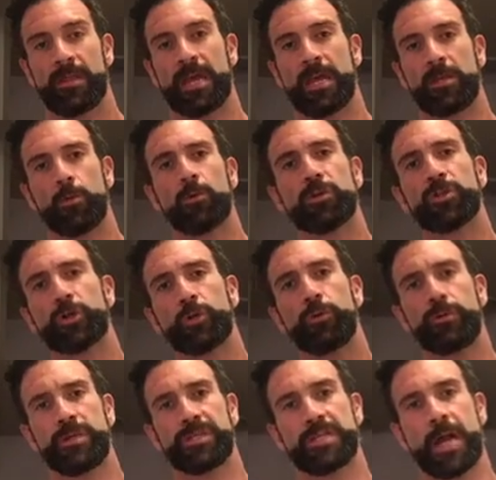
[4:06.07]
that your
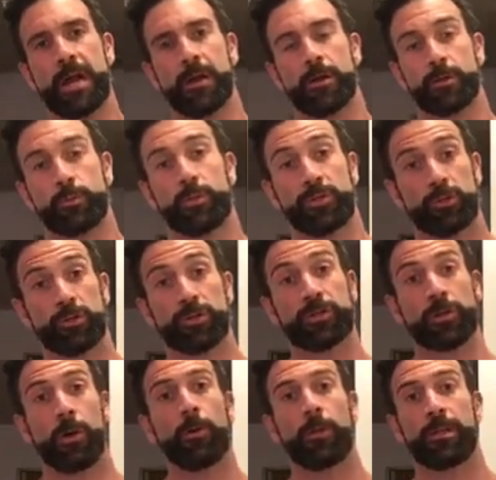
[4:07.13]
true desires, what your
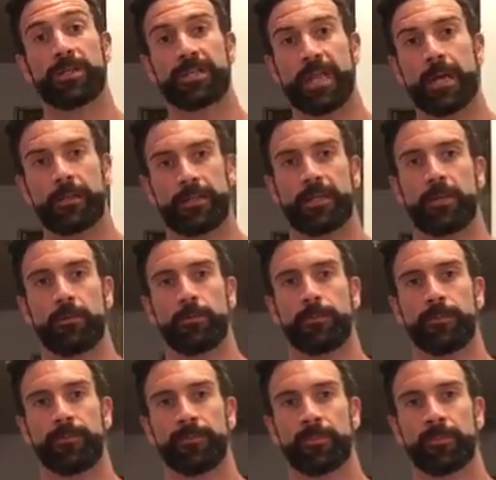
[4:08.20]
soul is telling you,